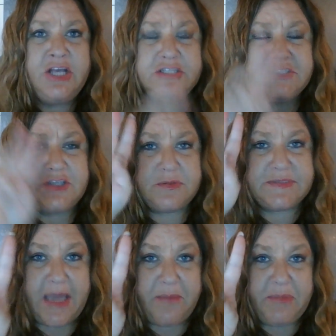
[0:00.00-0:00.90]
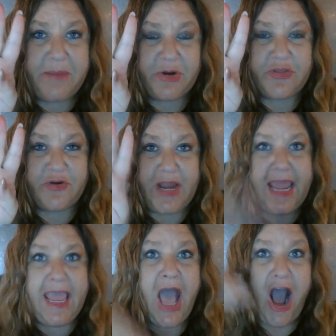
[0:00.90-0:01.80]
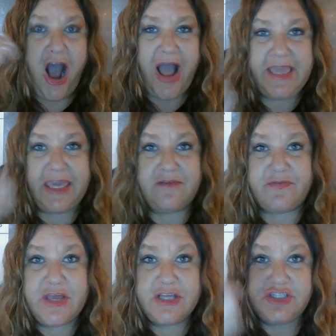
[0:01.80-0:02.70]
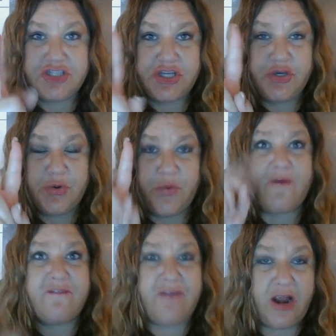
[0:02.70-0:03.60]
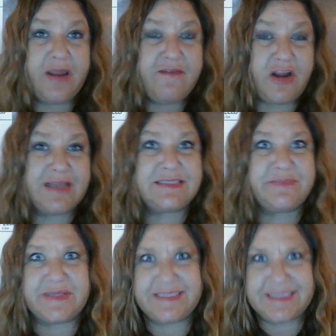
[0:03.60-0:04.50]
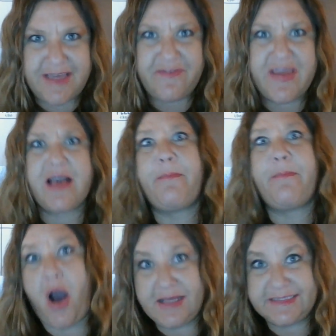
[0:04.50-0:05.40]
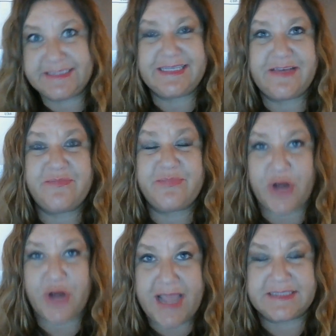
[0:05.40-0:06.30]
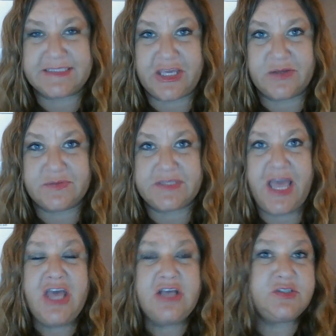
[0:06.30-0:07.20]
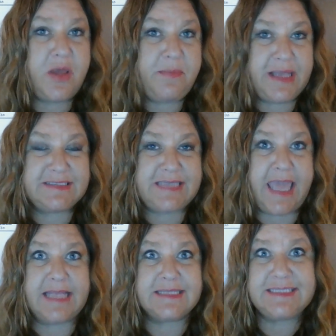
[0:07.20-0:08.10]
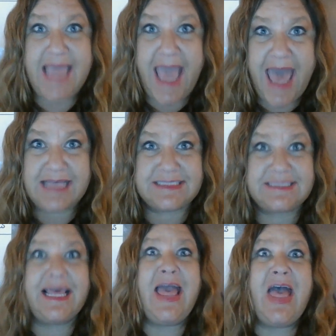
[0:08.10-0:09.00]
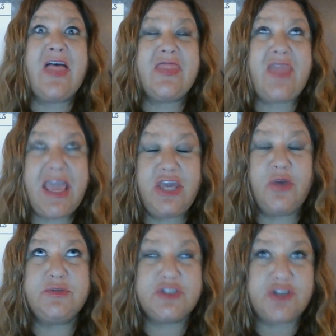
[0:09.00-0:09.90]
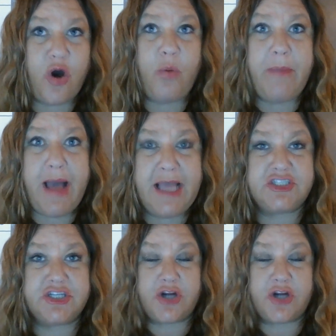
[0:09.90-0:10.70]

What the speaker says: So step number 3, I give 2 very, very specific positive praise cues. So I might say, Tess, thank you so much.